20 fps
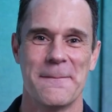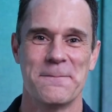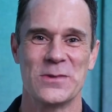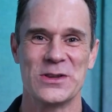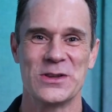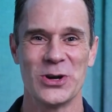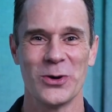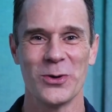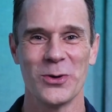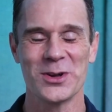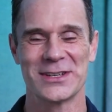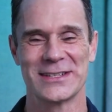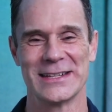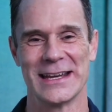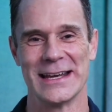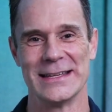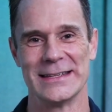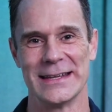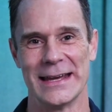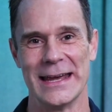Joel
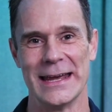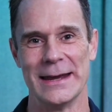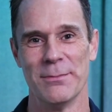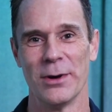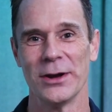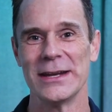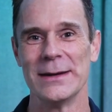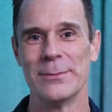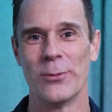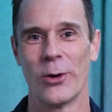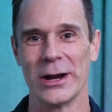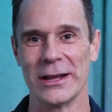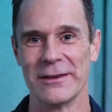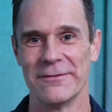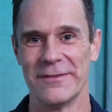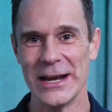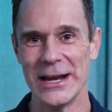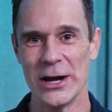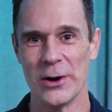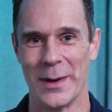sends a Monday morning
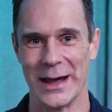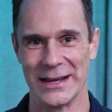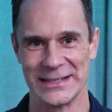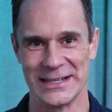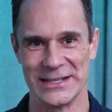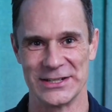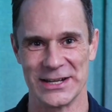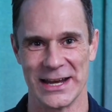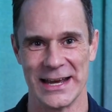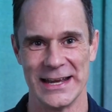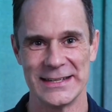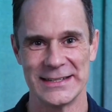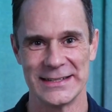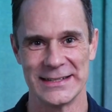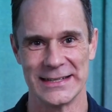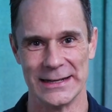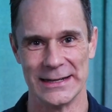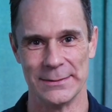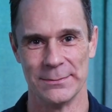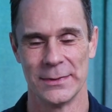video message to his
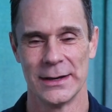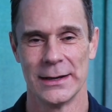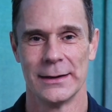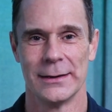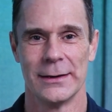team,